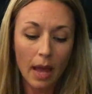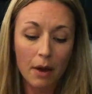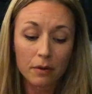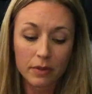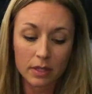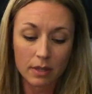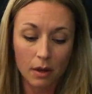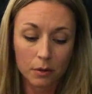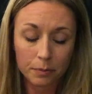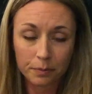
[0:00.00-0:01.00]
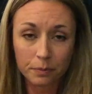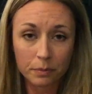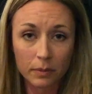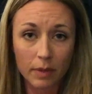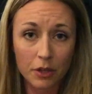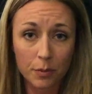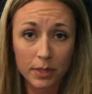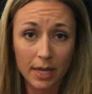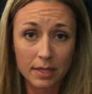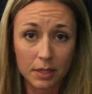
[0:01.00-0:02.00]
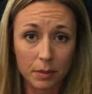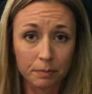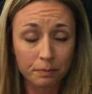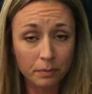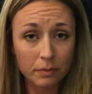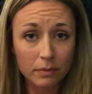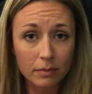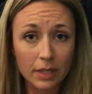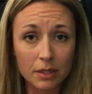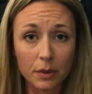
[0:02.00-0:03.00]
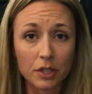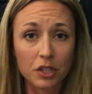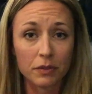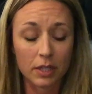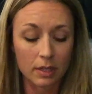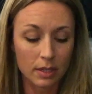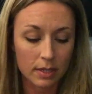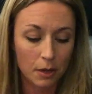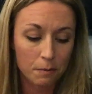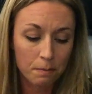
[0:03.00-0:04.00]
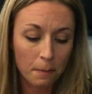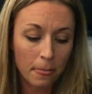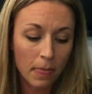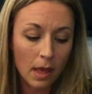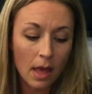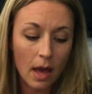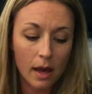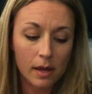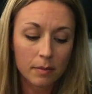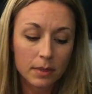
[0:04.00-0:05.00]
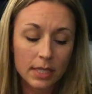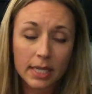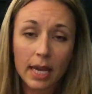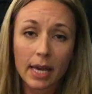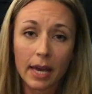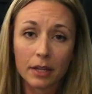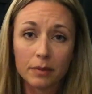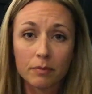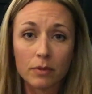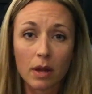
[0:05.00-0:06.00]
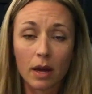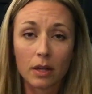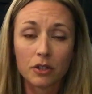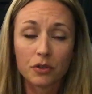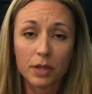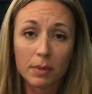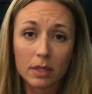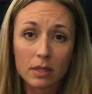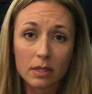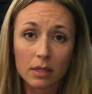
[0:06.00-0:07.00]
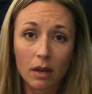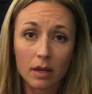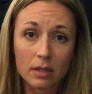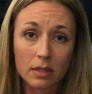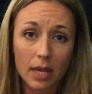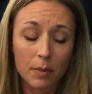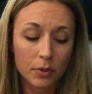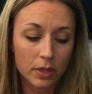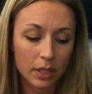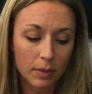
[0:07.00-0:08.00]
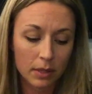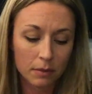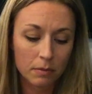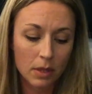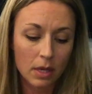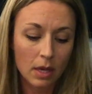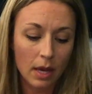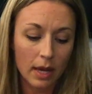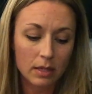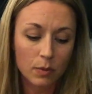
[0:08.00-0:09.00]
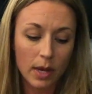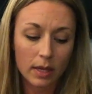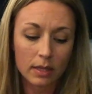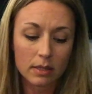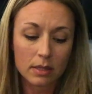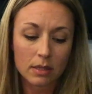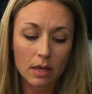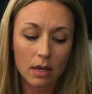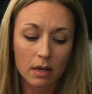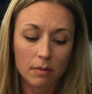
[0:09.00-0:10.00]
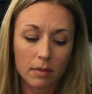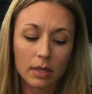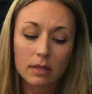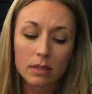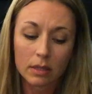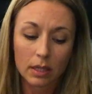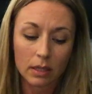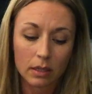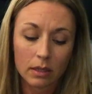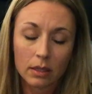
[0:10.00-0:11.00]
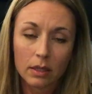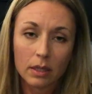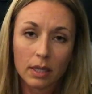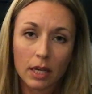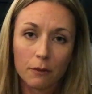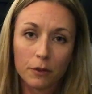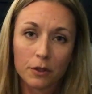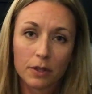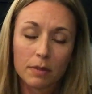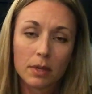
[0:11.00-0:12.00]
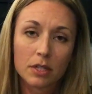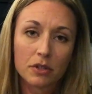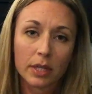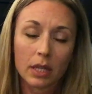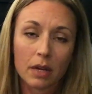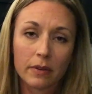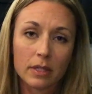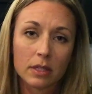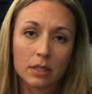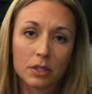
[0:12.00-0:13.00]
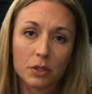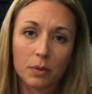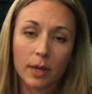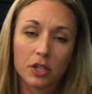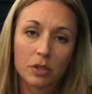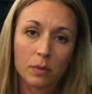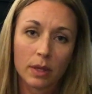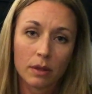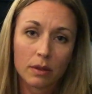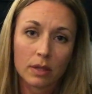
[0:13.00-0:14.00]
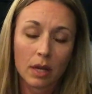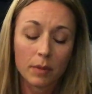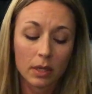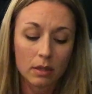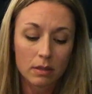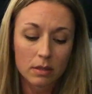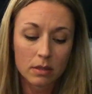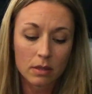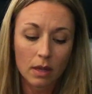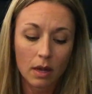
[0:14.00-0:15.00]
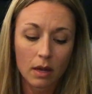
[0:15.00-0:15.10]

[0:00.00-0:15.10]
out of the cell, and your potassium is going to shift into the cell. DKA treatment causes hypokalemia, as well as insulin. If you're administering a lot of insulin to a patient with diabetes,